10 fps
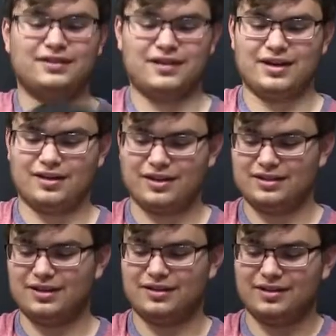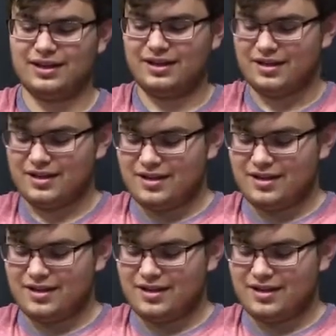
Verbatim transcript: I've kind of already done already.